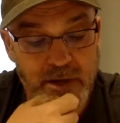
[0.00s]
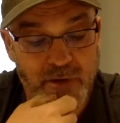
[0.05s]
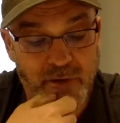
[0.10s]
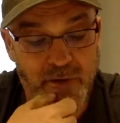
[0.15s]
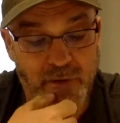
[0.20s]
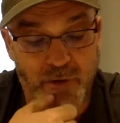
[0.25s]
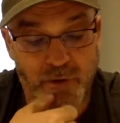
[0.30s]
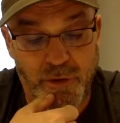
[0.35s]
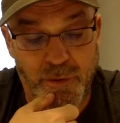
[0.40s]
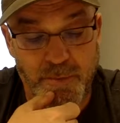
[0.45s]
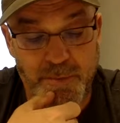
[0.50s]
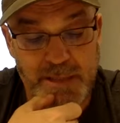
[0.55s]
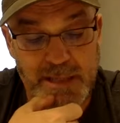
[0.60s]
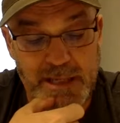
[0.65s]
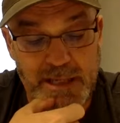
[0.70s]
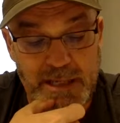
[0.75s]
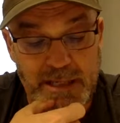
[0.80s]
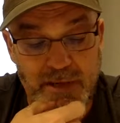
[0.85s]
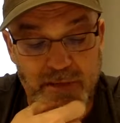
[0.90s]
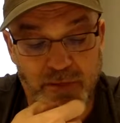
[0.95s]
So the
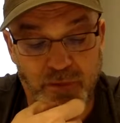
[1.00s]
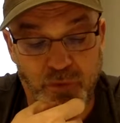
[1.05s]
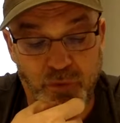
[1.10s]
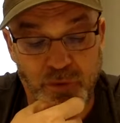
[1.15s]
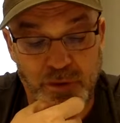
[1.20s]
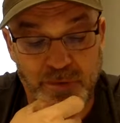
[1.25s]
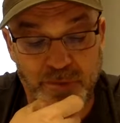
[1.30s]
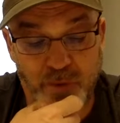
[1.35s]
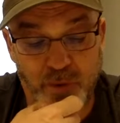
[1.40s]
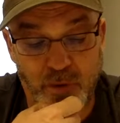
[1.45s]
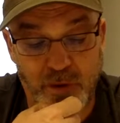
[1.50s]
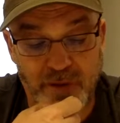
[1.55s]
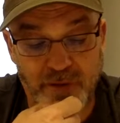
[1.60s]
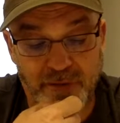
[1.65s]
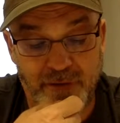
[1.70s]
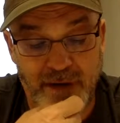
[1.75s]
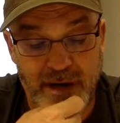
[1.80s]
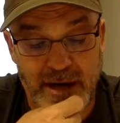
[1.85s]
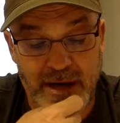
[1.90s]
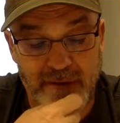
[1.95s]
mean is
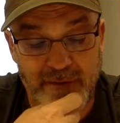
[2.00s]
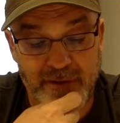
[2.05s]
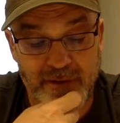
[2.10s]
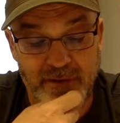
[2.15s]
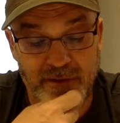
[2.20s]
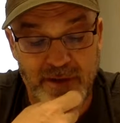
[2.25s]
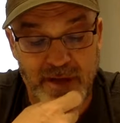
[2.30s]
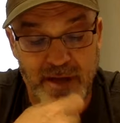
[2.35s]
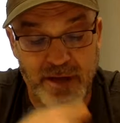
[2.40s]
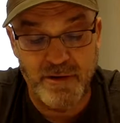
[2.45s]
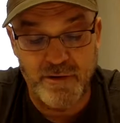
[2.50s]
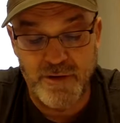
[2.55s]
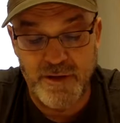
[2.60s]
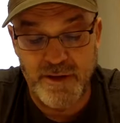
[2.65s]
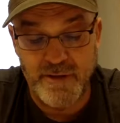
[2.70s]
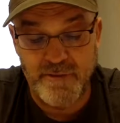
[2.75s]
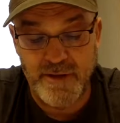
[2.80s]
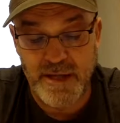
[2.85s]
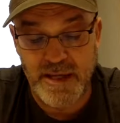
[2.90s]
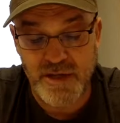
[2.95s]
3.5, the standard
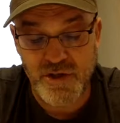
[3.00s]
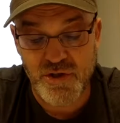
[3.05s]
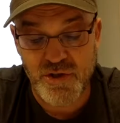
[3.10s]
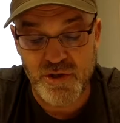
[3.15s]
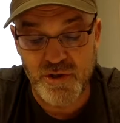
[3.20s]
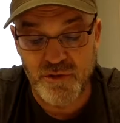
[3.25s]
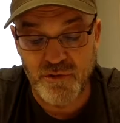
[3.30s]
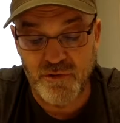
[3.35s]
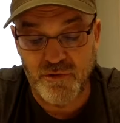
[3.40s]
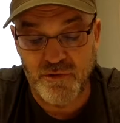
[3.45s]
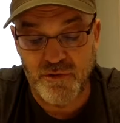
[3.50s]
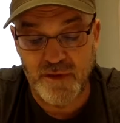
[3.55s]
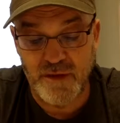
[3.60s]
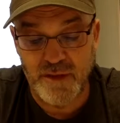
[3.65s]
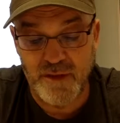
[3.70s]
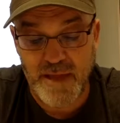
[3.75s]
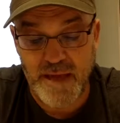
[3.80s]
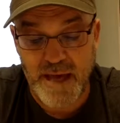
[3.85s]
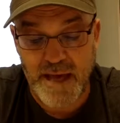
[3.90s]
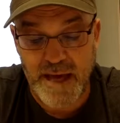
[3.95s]
deviation, you see
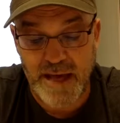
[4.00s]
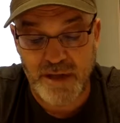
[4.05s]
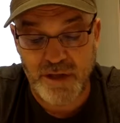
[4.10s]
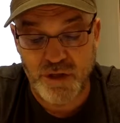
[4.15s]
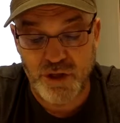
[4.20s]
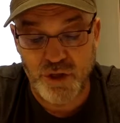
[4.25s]
that.